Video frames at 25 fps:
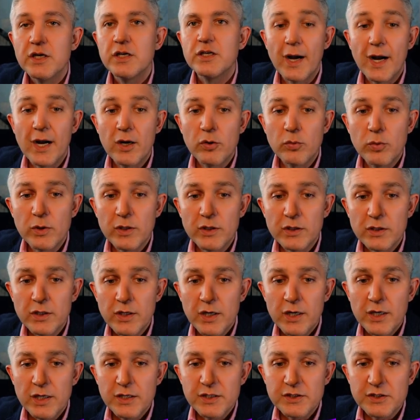Our
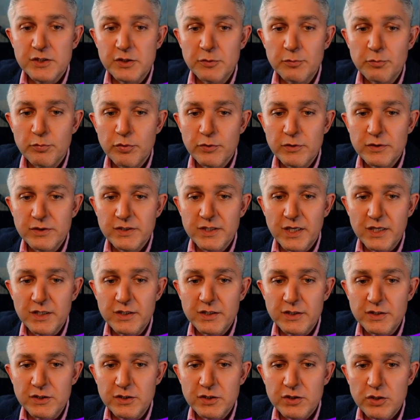simple
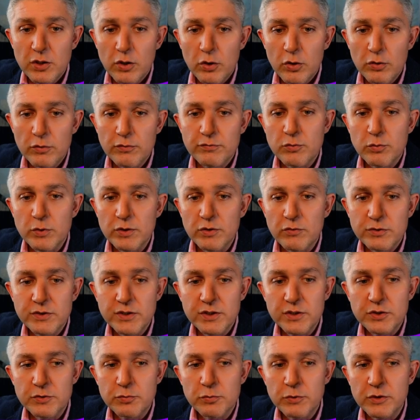sentence of
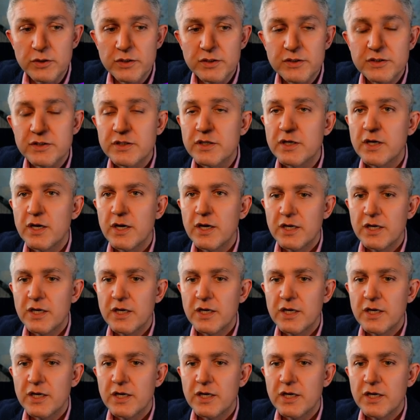6 words